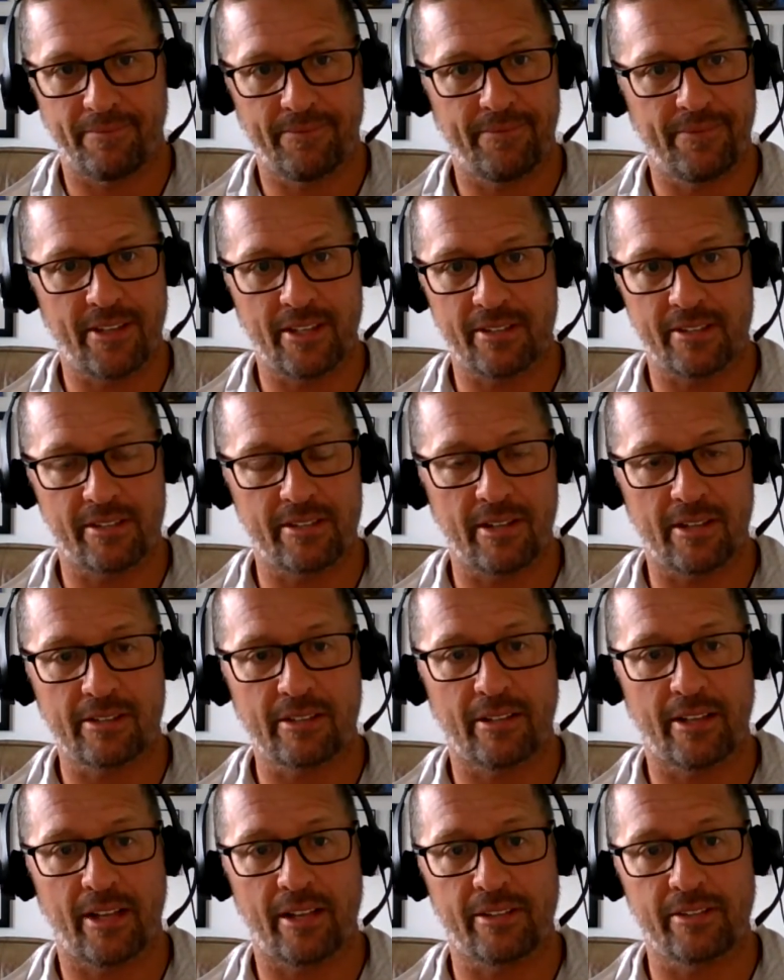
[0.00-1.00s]
These
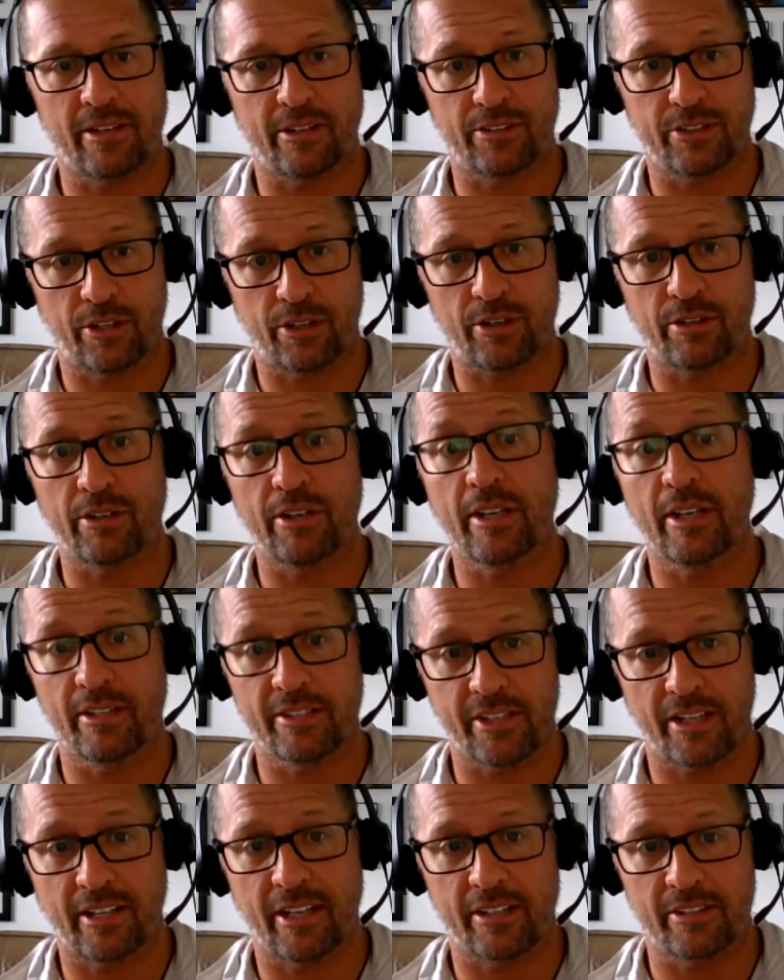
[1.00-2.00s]
knuckleheads are turning us
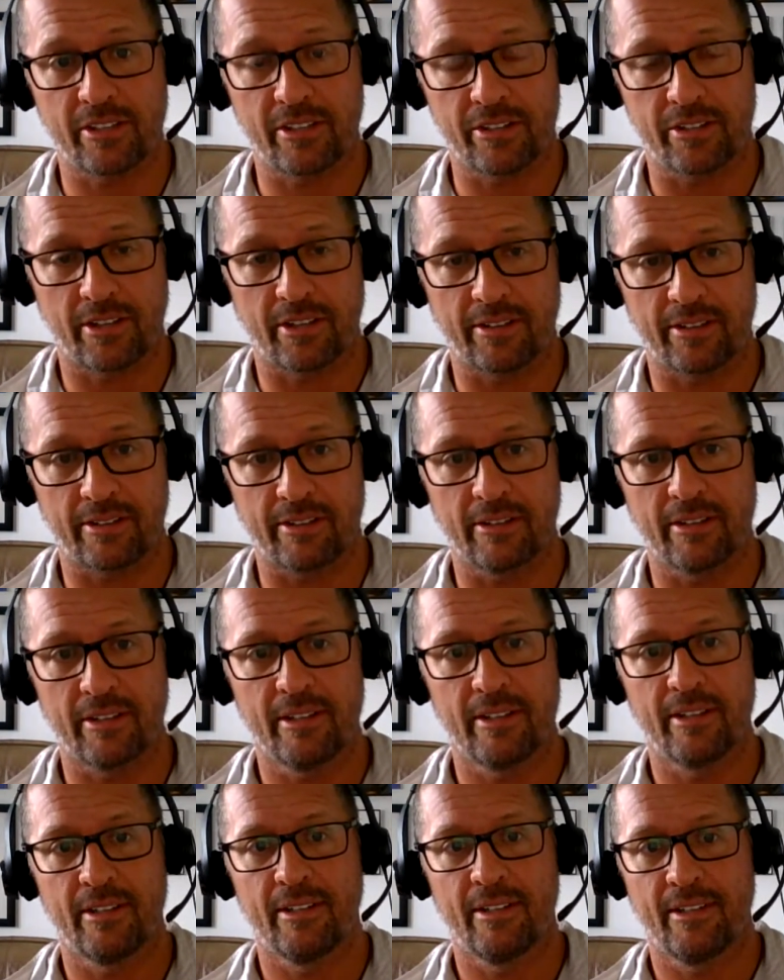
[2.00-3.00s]
against each other,
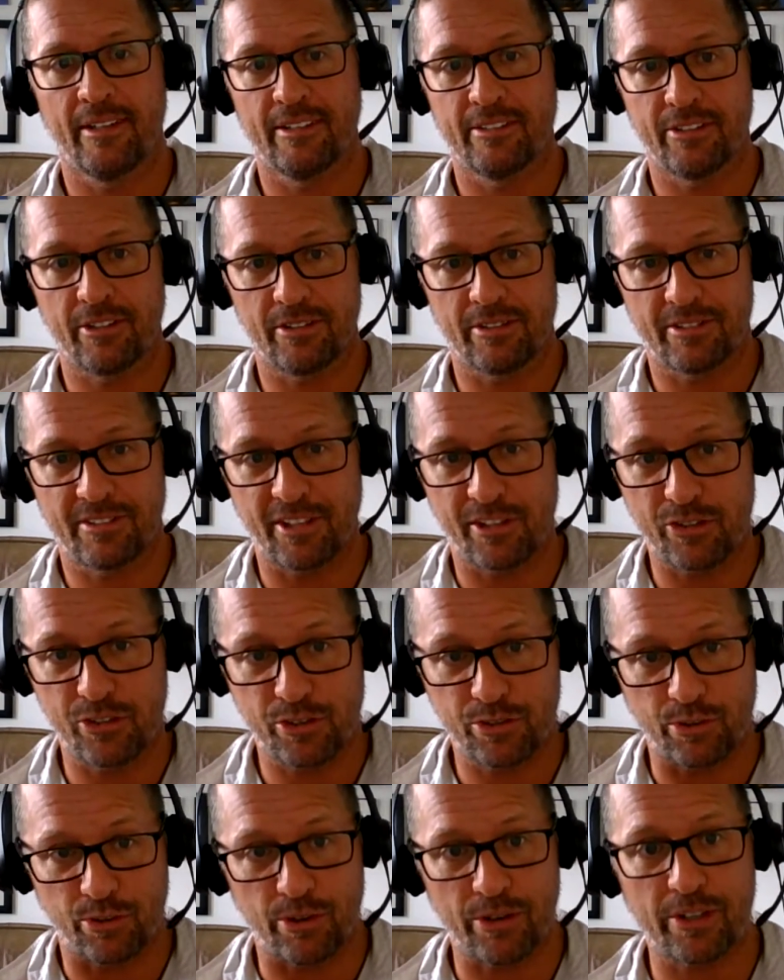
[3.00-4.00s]

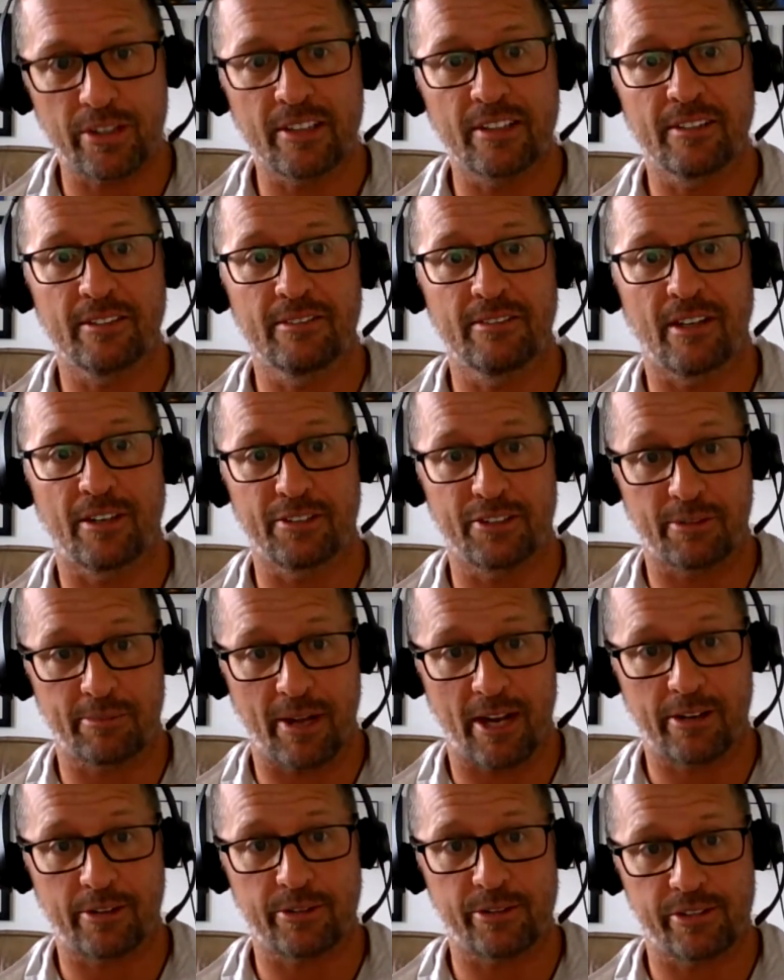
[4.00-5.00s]
destroying our
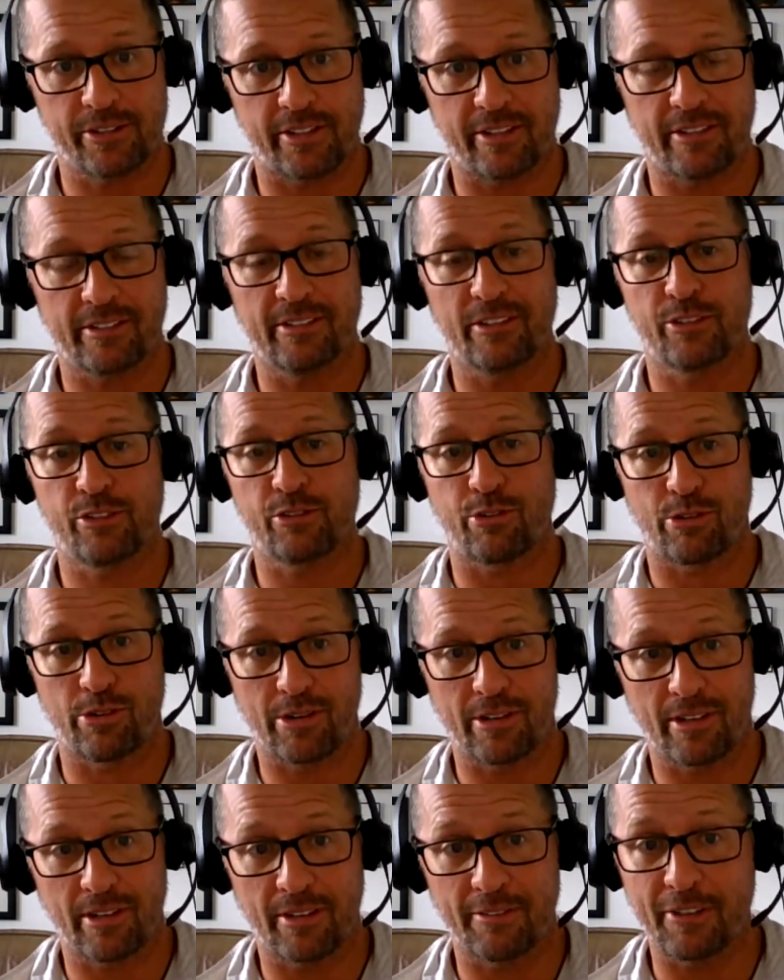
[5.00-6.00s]
democracy,
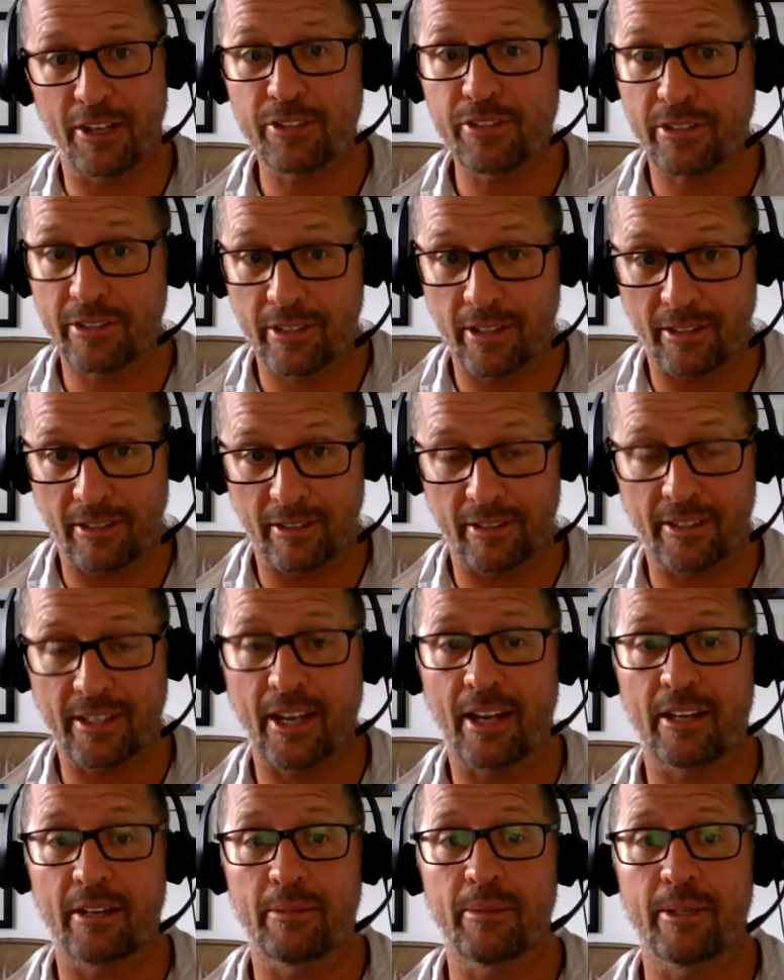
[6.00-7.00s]
destroying eventually our
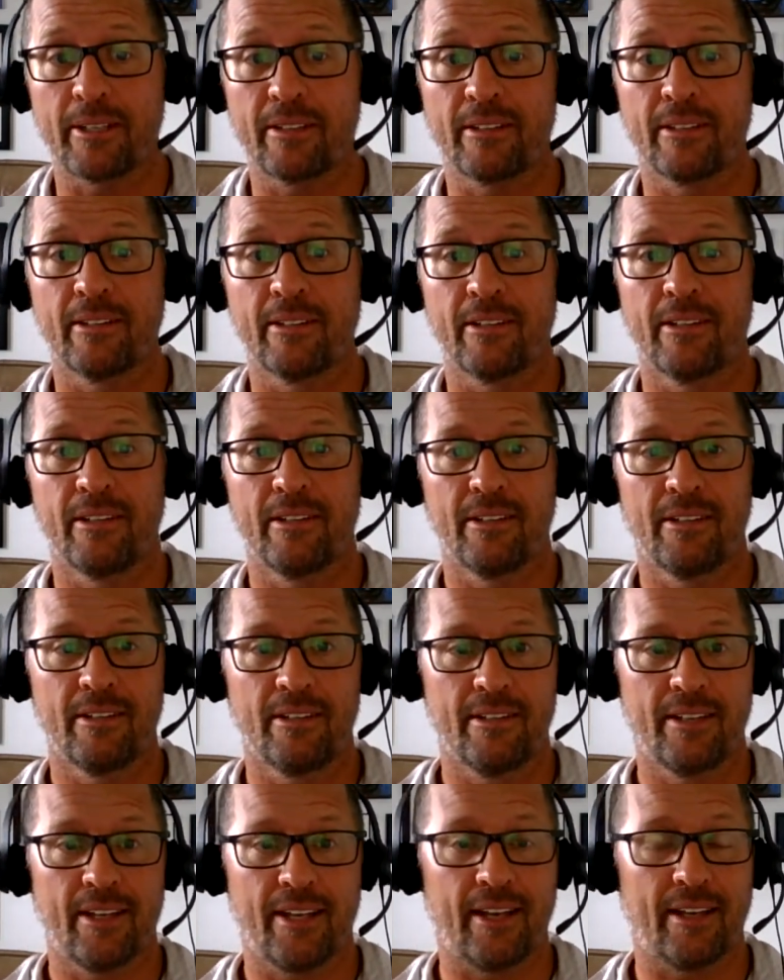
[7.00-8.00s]
economy,
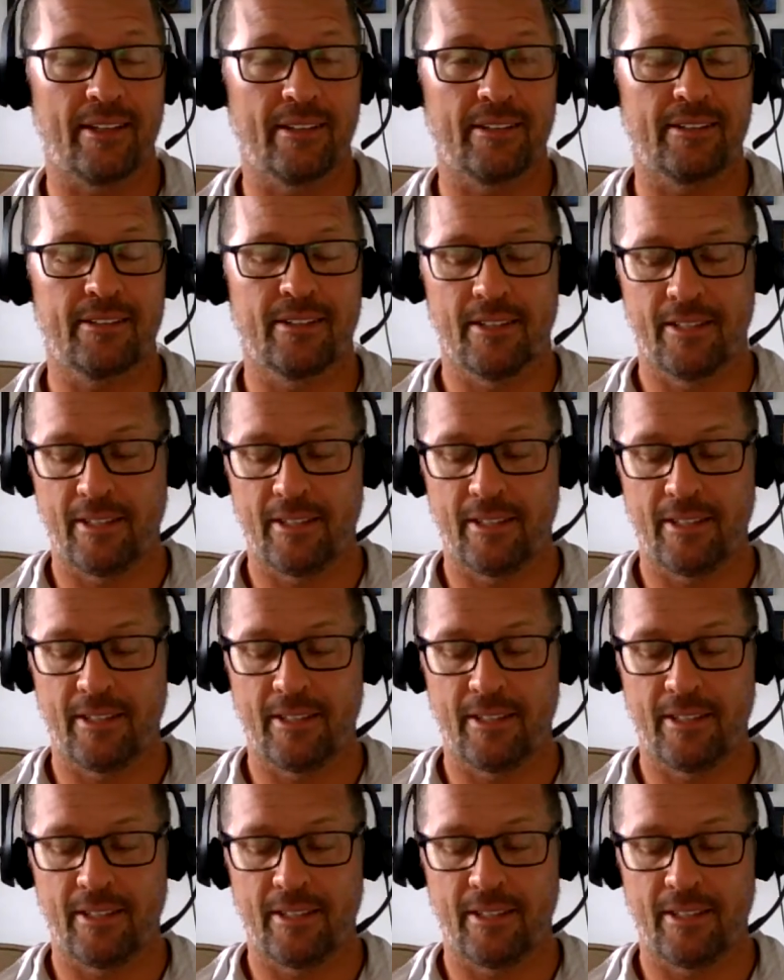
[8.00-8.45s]
and